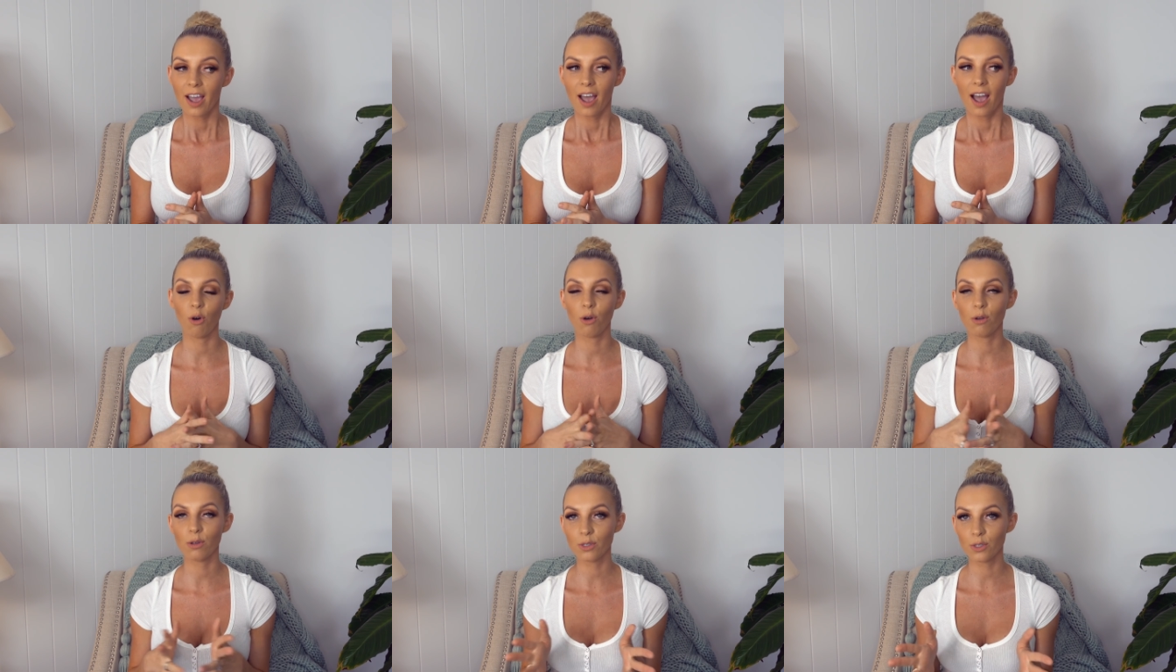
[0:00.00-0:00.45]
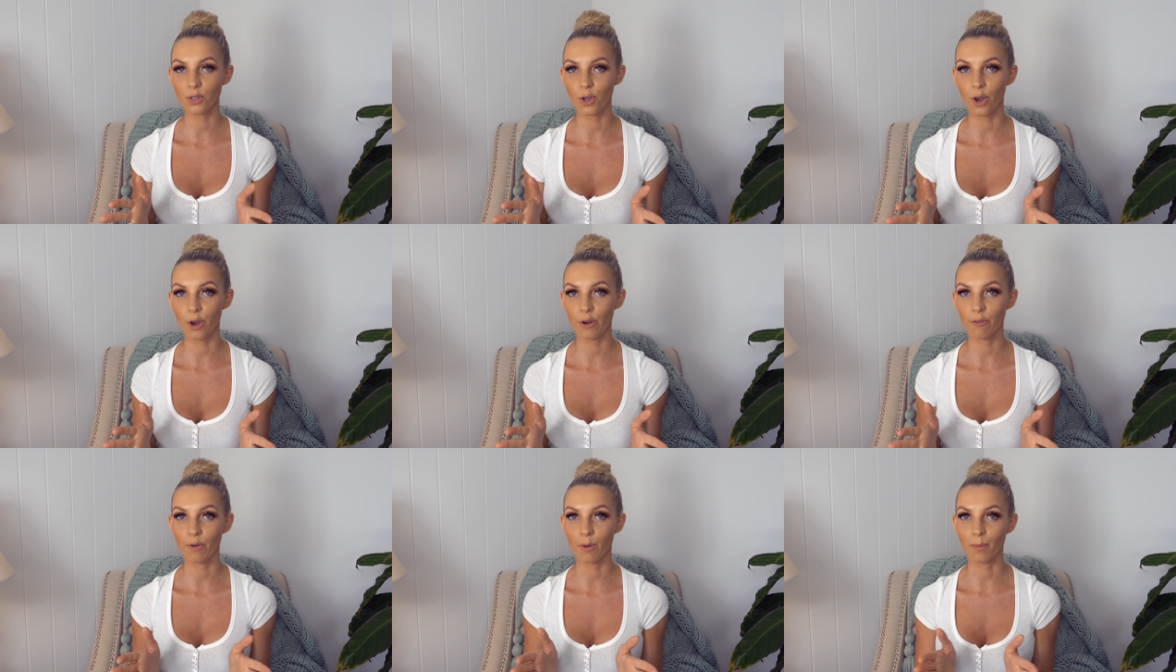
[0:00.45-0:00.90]

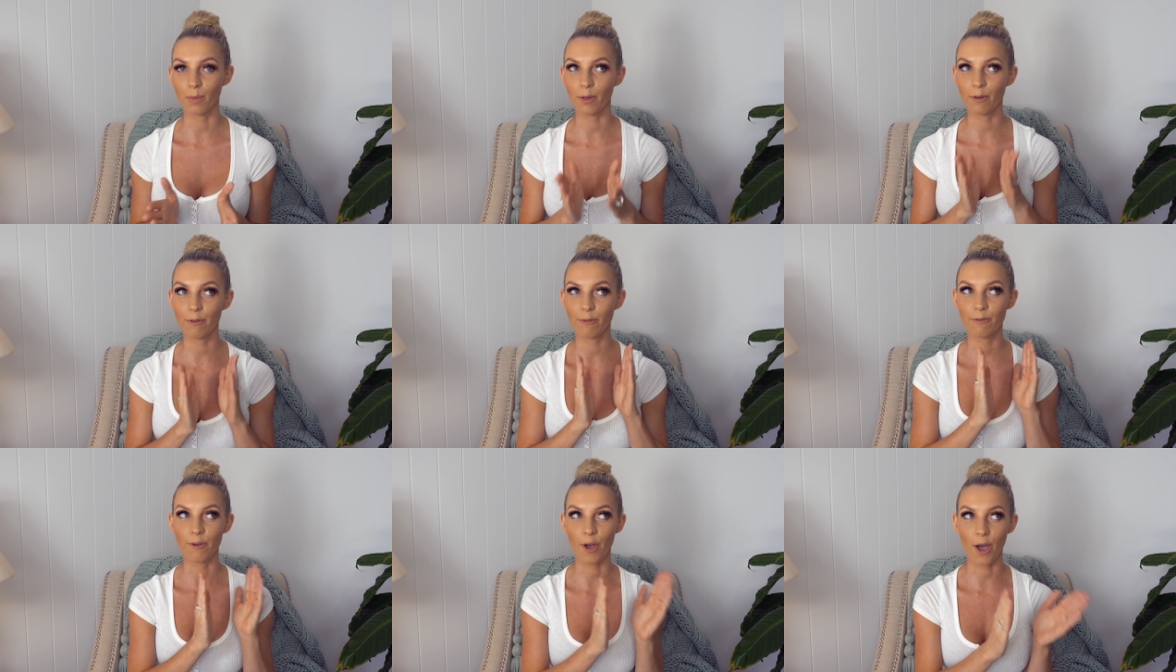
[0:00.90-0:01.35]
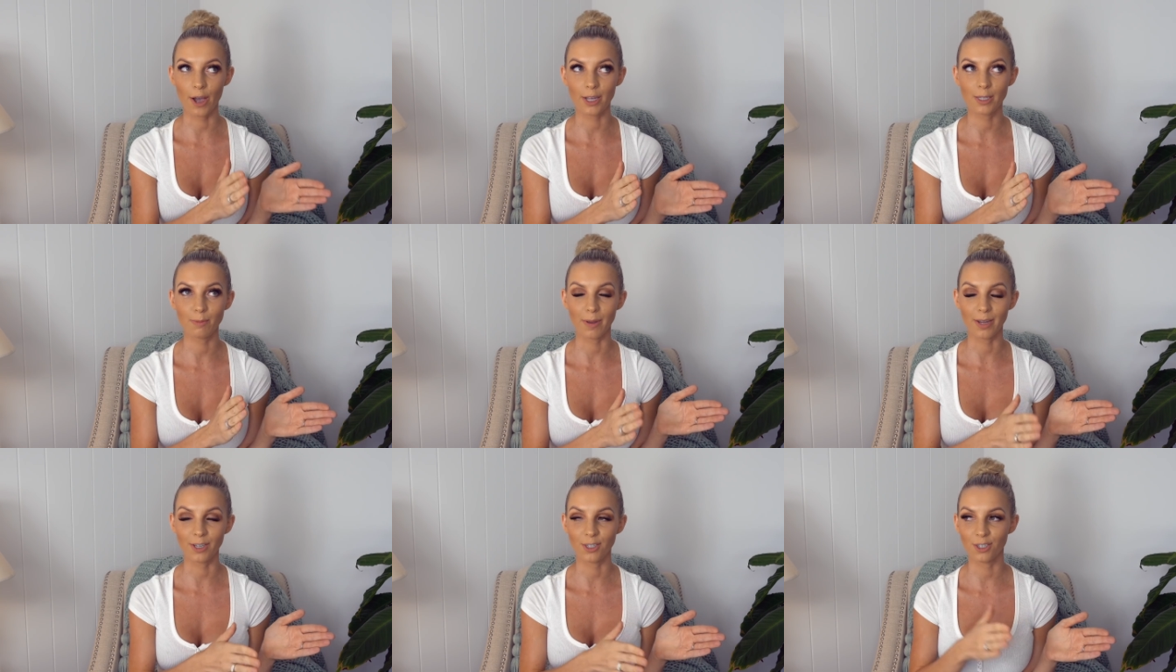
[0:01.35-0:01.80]
Also from the
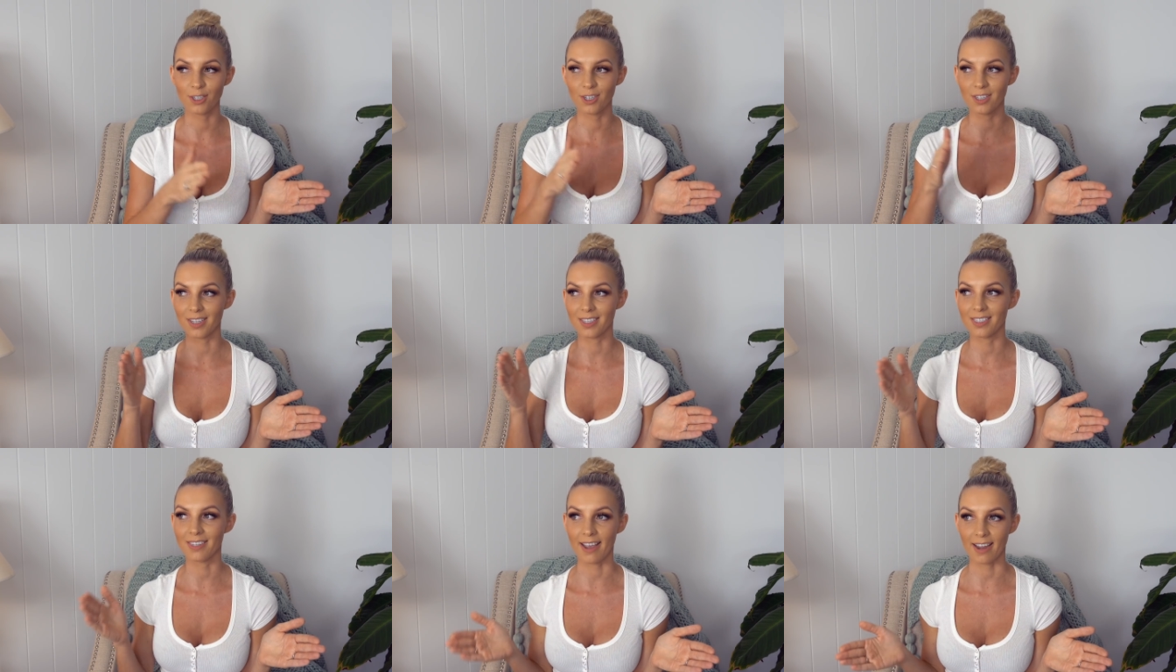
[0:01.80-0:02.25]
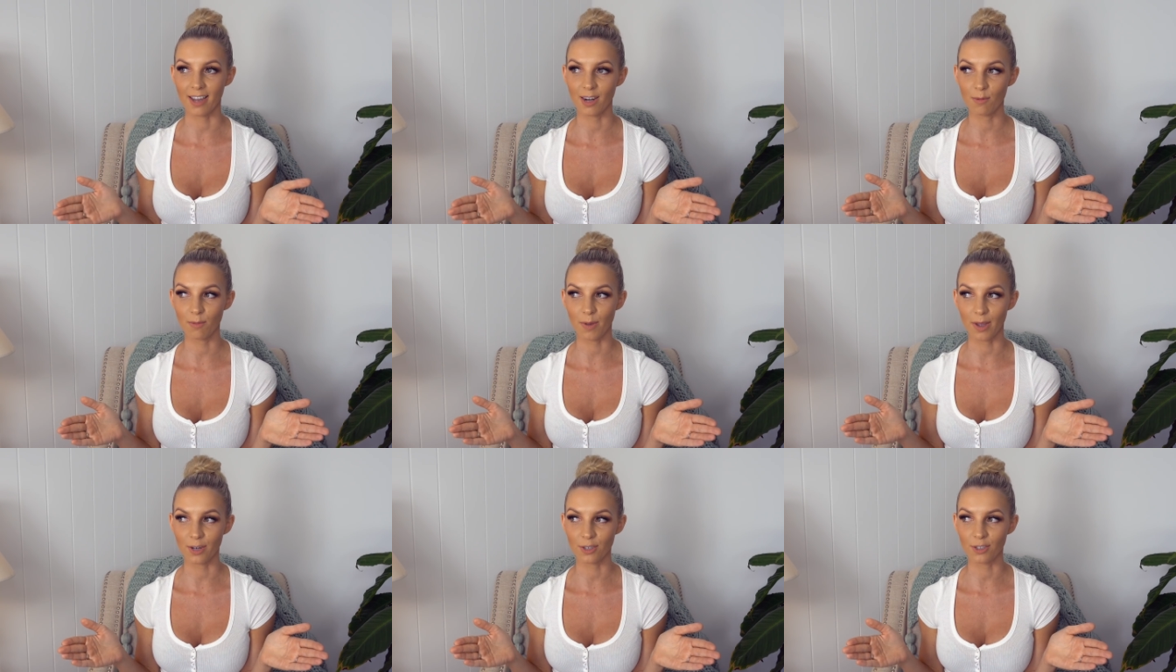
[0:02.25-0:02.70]
first picture to the
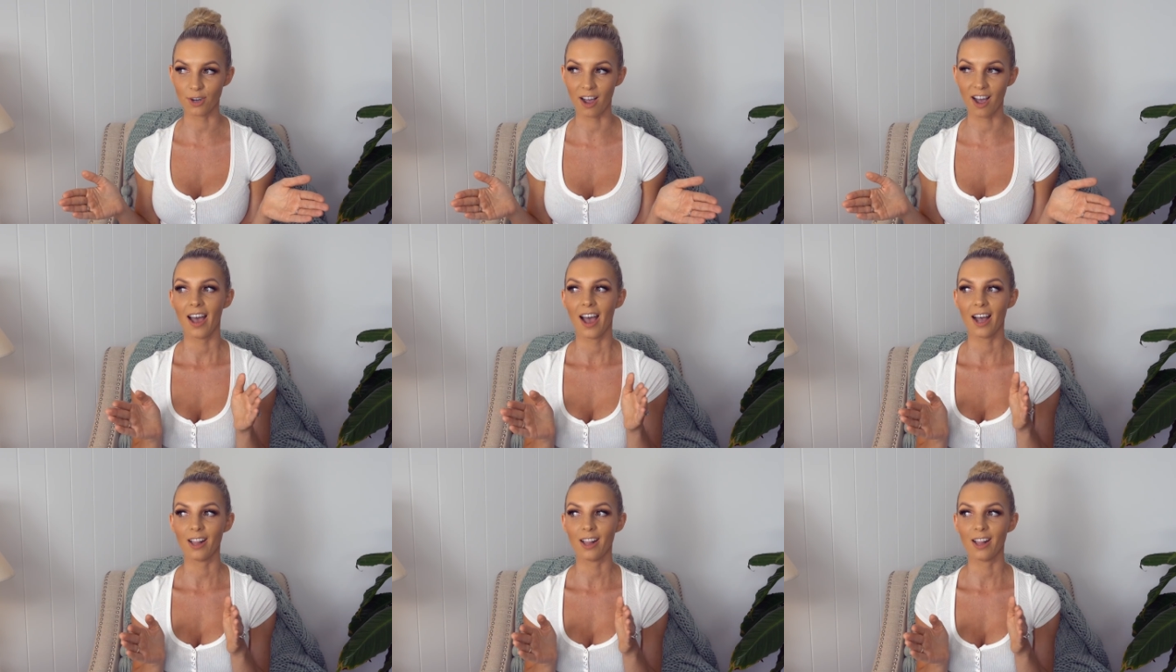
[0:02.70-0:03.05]
second picture,